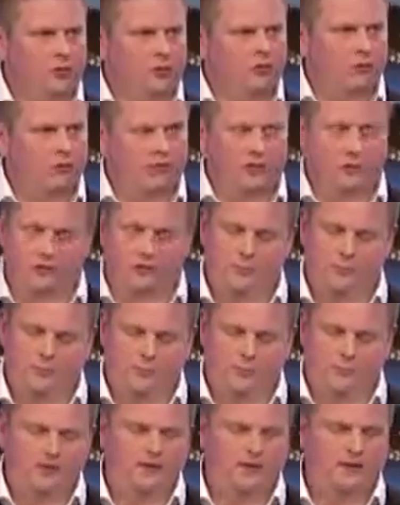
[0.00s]
own and being able to
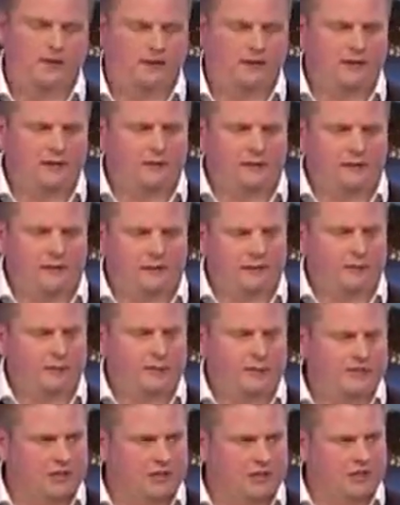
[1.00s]
provide that
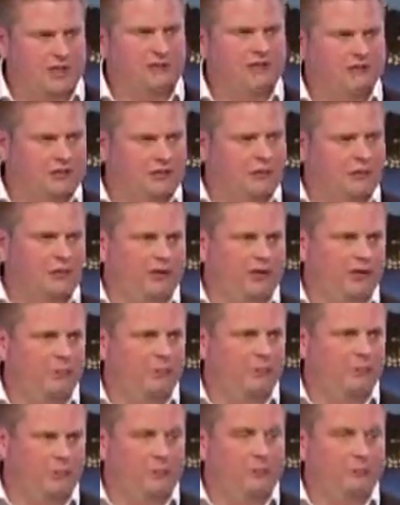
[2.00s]
basic material help
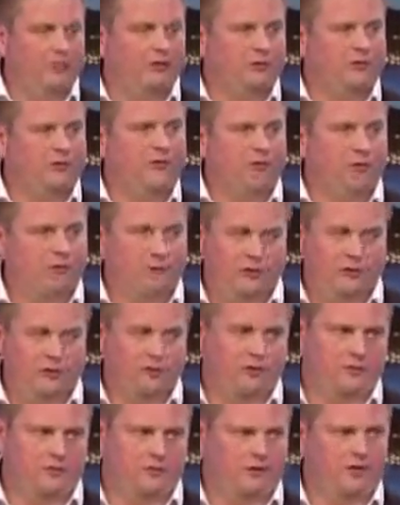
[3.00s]
that people need. We can
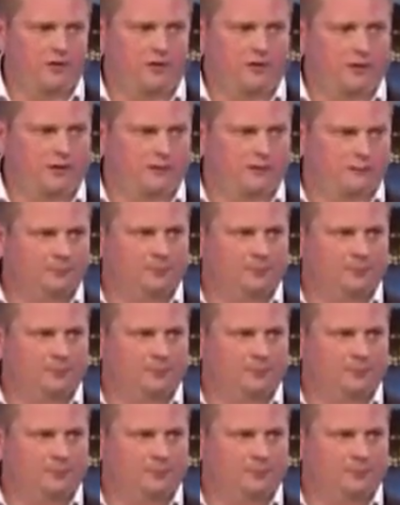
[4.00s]
provide that.